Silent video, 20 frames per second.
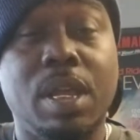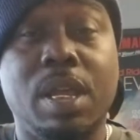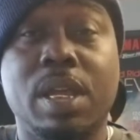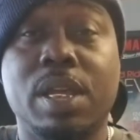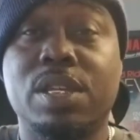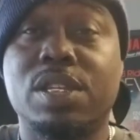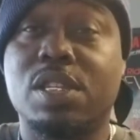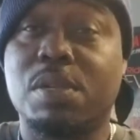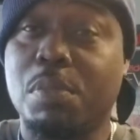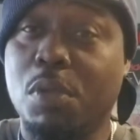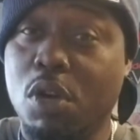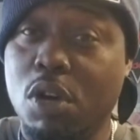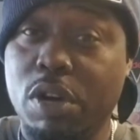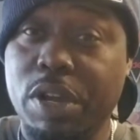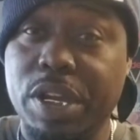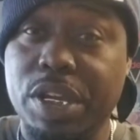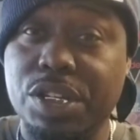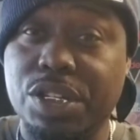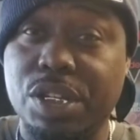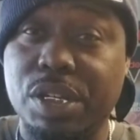Small
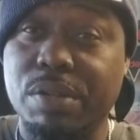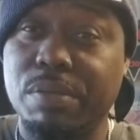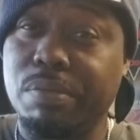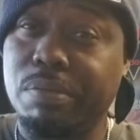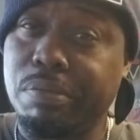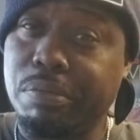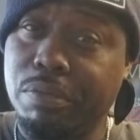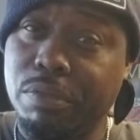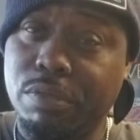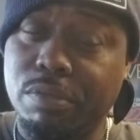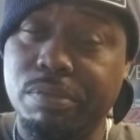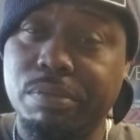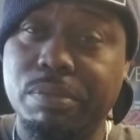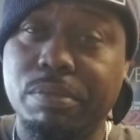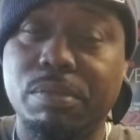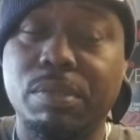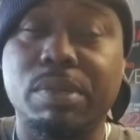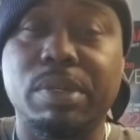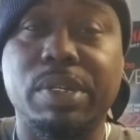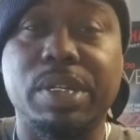engine,
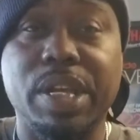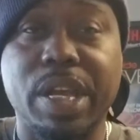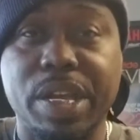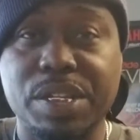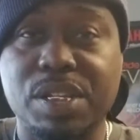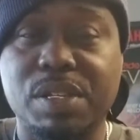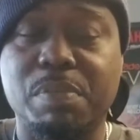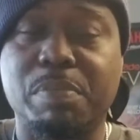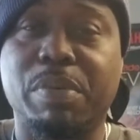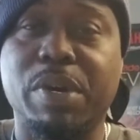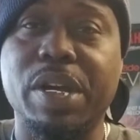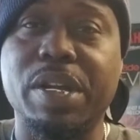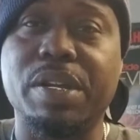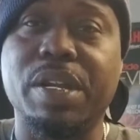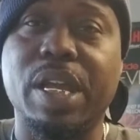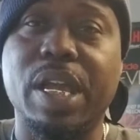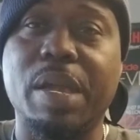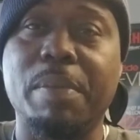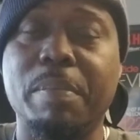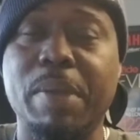yes, but
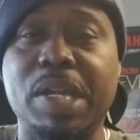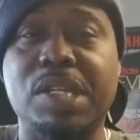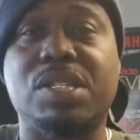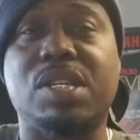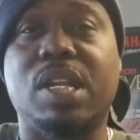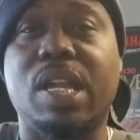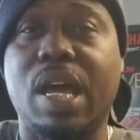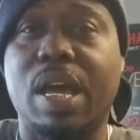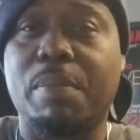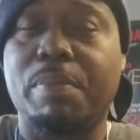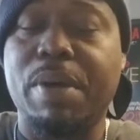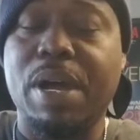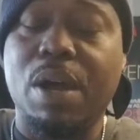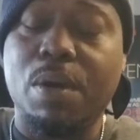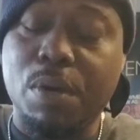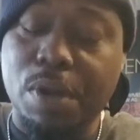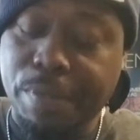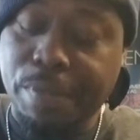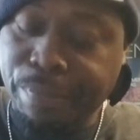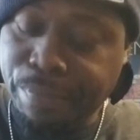it makes a lot of
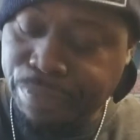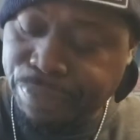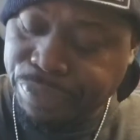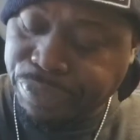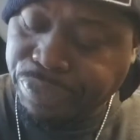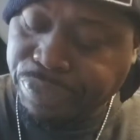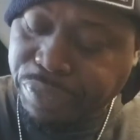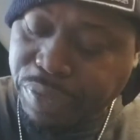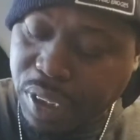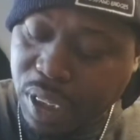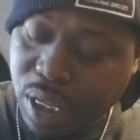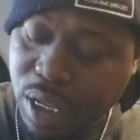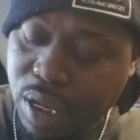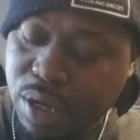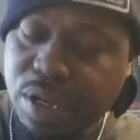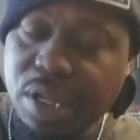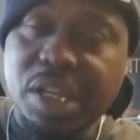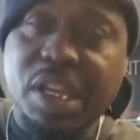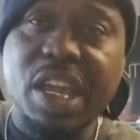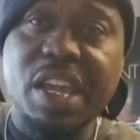power.
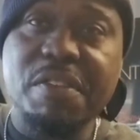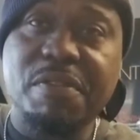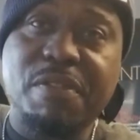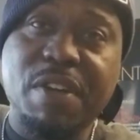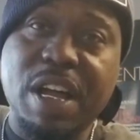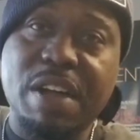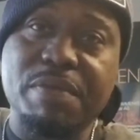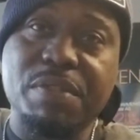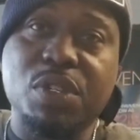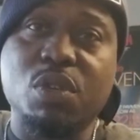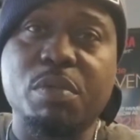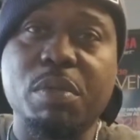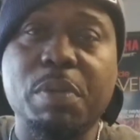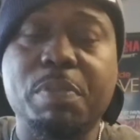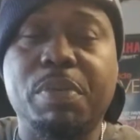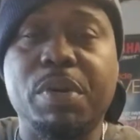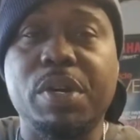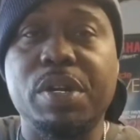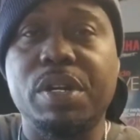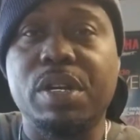The K five is going to be
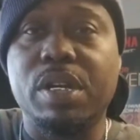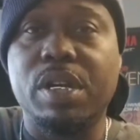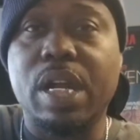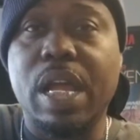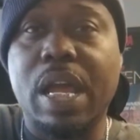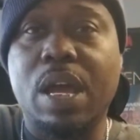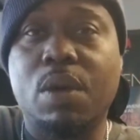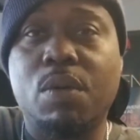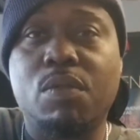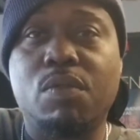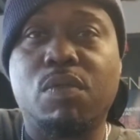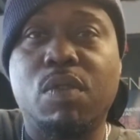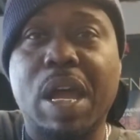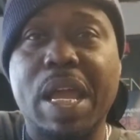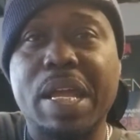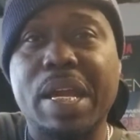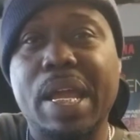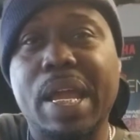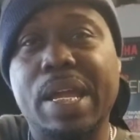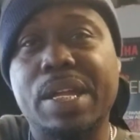putting out
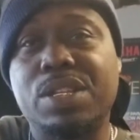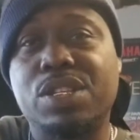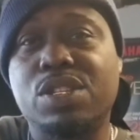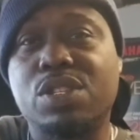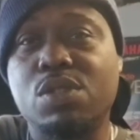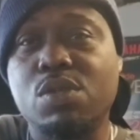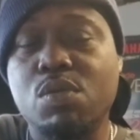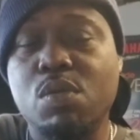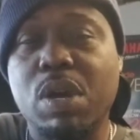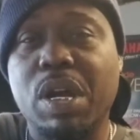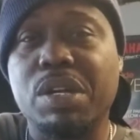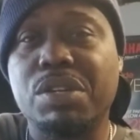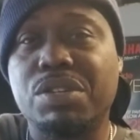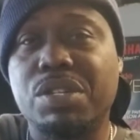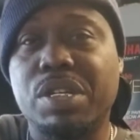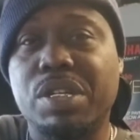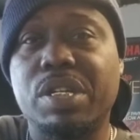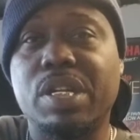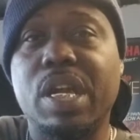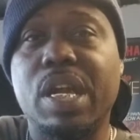right at two
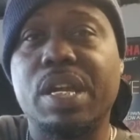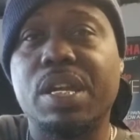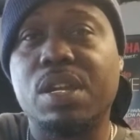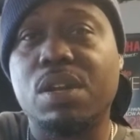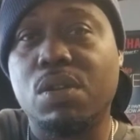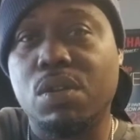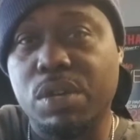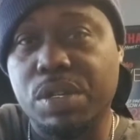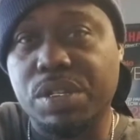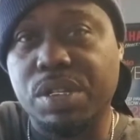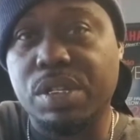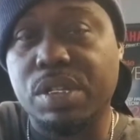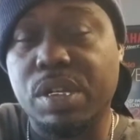hundred ninety horses.